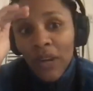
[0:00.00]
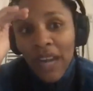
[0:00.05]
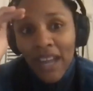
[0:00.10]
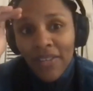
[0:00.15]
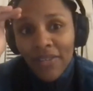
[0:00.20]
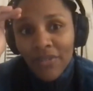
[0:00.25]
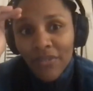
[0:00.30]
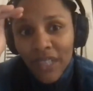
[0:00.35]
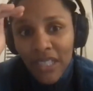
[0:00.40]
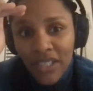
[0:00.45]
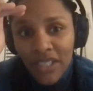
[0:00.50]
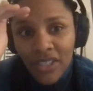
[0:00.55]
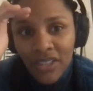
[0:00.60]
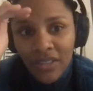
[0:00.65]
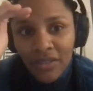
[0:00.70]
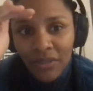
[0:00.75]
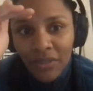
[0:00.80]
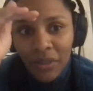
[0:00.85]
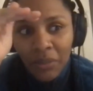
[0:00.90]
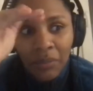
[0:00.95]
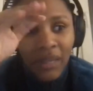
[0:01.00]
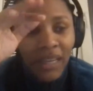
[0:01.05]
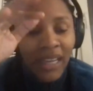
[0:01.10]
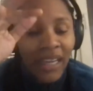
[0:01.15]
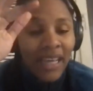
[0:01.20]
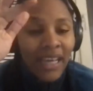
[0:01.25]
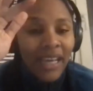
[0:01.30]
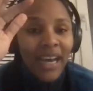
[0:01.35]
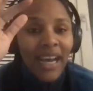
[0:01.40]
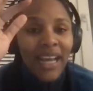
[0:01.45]
when I finished the film,
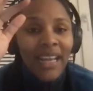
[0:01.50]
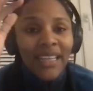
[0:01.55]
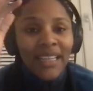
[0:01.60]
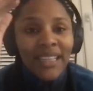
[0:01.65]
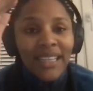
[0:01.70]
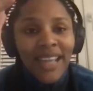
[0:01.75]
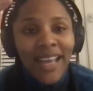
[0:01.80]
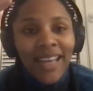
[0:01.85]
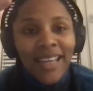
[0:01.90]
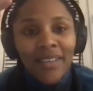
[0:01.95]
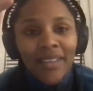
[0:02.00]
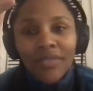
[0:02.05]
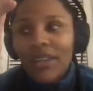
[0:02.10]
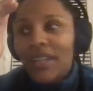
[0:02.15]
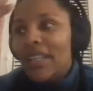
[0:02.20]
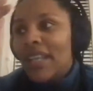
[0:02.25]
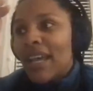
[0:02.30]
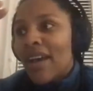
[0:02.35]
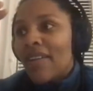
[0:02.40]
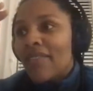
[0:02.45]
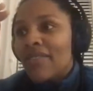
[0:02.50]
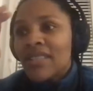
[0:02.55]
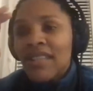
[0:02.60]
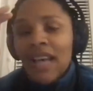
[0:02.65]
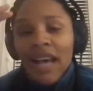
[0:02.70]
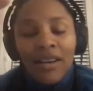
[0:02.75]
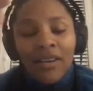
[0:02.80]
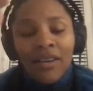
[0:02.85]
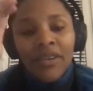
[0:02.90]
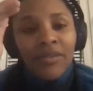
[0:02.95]
I did not even have a
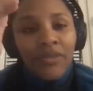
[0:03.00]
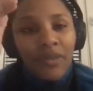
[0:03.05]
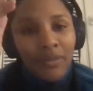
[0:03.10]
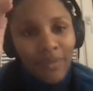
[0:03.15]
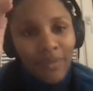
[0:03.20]
salary for